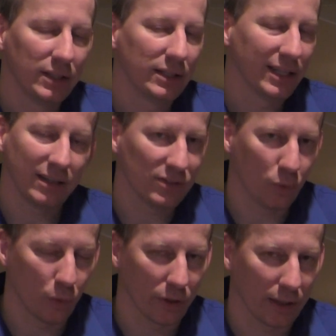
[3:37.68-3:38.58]
It
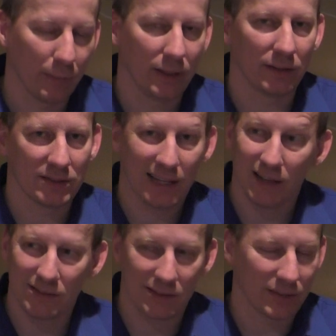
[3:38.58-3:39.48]
doesn't work. I mean, there's
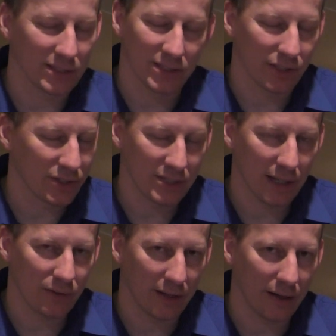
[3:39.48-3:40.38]
thousands of Christian churches
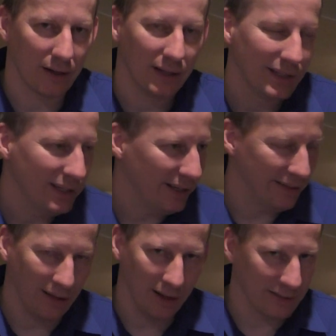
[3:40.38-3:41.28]
out there, and
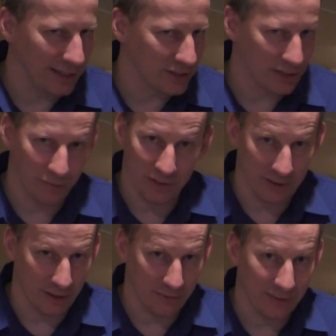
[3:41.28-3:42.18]
they all teach different
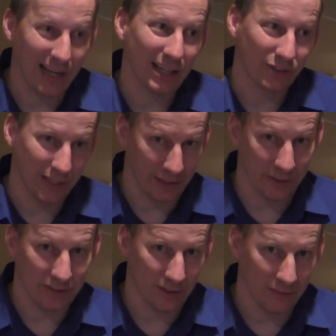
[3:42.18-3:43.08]
stuff,
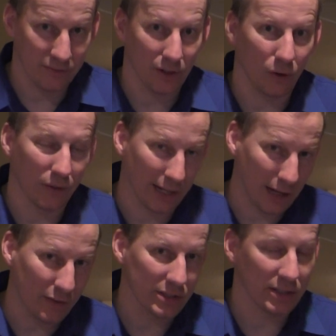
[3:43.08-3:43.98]
contradictory stuff. So it
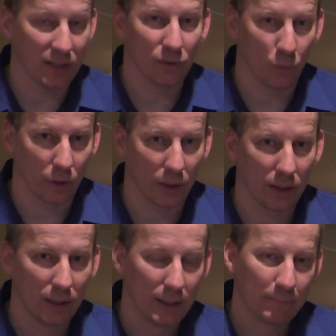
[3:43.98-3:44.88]
obviously doesn't work.
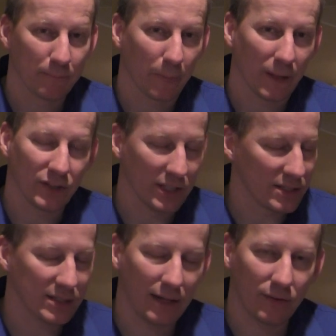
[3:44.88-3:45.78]

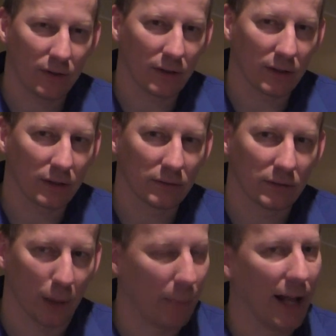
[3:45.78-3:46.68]
Jesus never
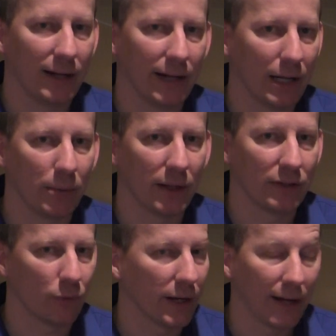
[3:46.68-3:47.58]
commanded anybody
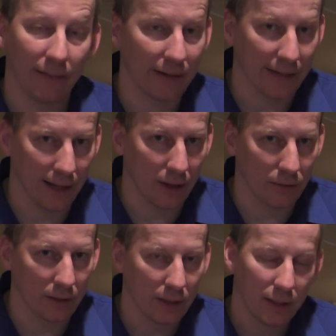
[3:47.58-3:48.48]
to write anything
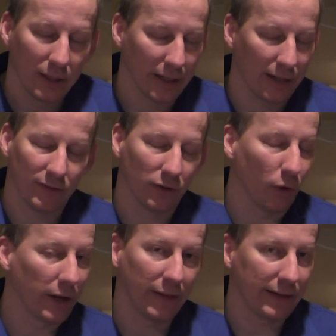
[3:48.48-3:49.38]
down. He never
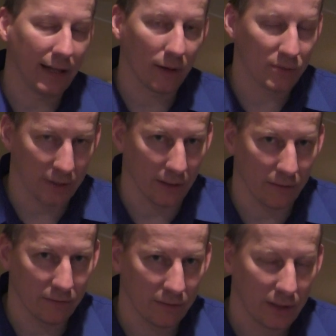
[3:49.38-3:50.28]
wrote anything down
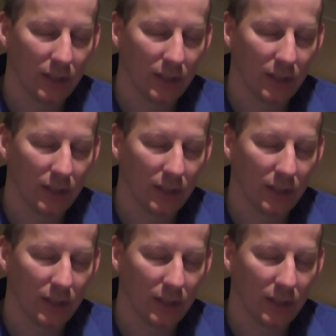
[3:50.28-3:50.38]
himself.